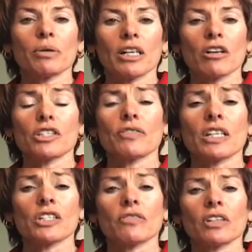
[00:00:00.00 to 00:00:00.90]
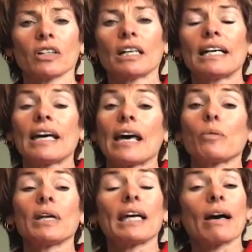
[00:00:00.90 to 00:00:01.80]
Arts Festival, and
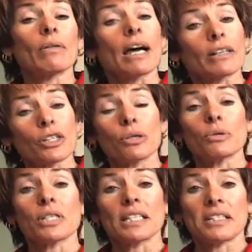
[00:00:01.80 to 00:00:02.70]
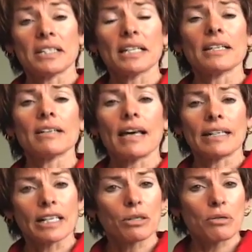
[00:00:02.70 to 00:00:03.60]
we count on you to see and
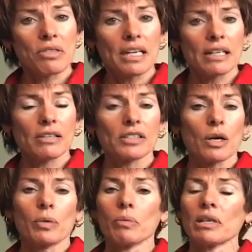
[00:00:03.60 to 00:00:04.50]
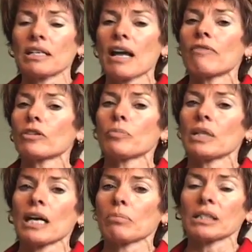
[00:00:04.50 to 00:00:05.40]
hear things that we would never
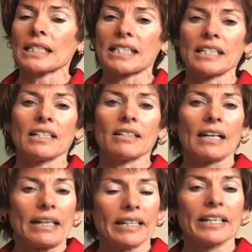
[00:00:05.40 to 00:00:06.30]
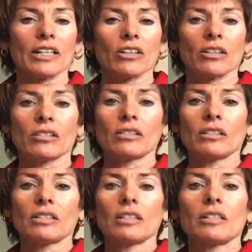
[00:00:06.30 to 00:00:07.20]
be able to see and hear.
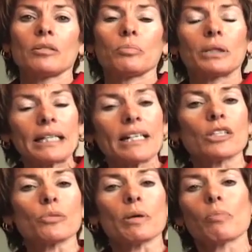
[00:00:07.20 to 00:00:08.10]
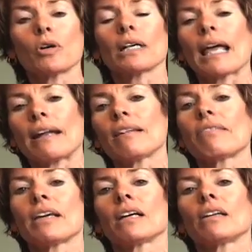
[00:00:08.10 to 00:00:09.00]
Please report
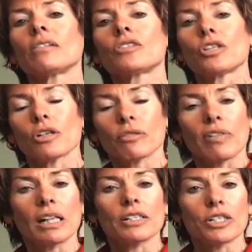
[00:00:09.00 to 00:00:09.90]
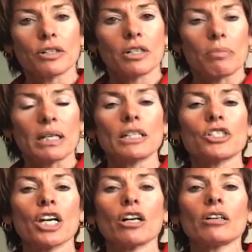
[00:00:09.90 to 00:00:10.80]
anything to your volunteer committee
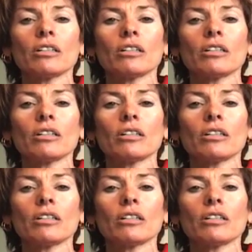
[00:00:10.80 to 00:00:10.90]
chair.